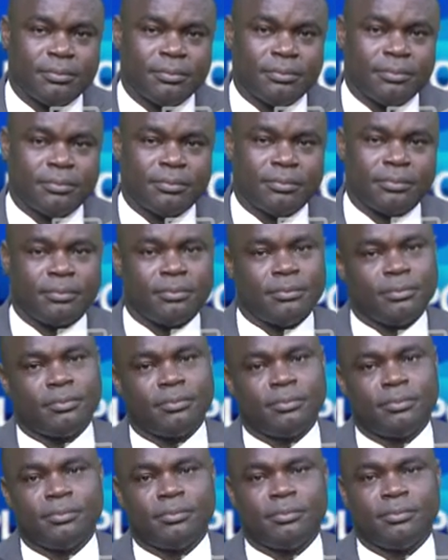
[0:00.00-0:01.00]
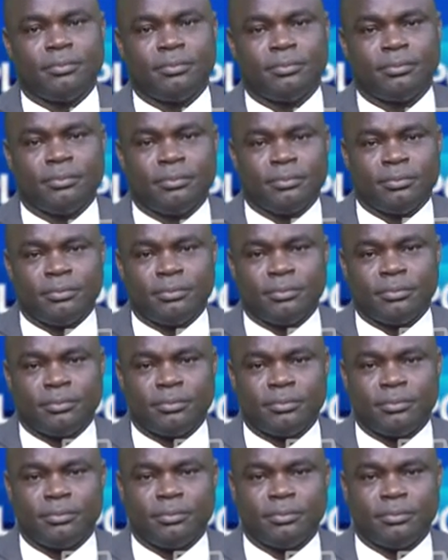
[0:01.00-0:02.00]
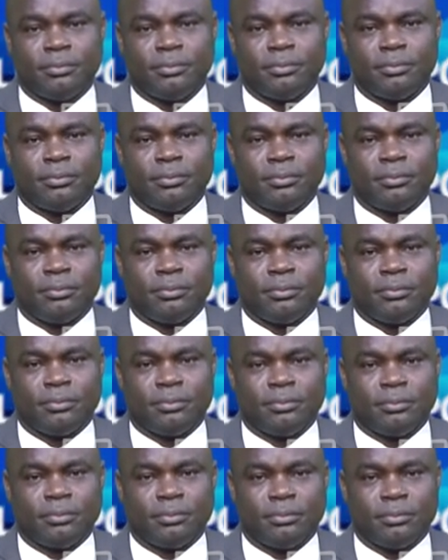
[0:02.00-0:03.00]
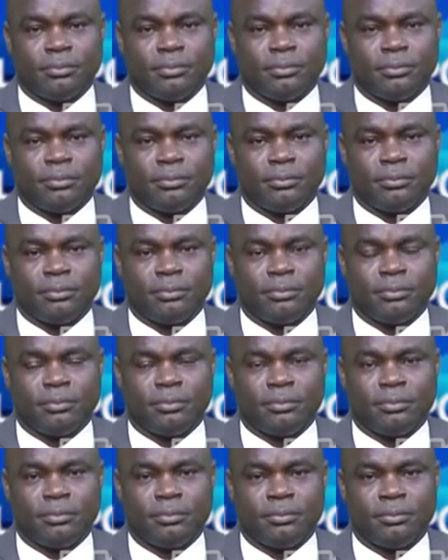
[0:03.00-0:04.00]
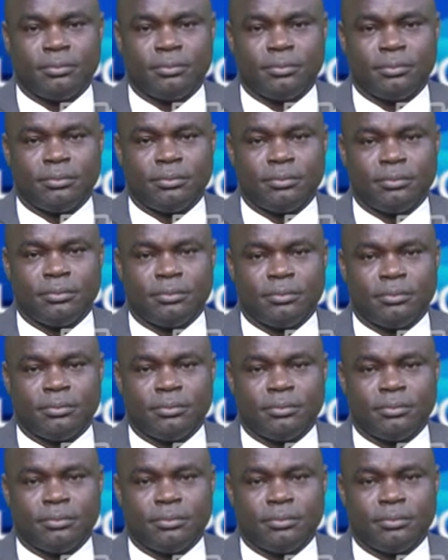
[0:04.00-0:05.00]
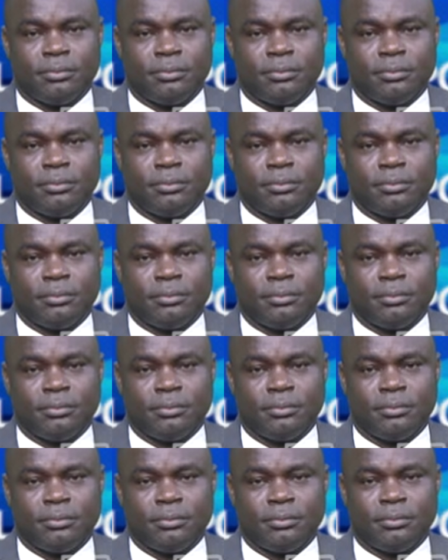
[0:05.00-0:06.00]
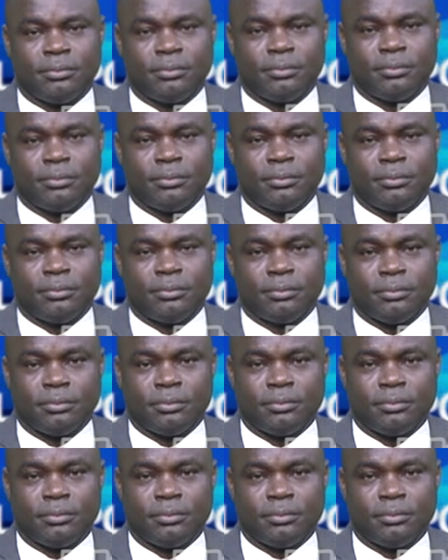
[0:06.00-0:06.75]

[no speech]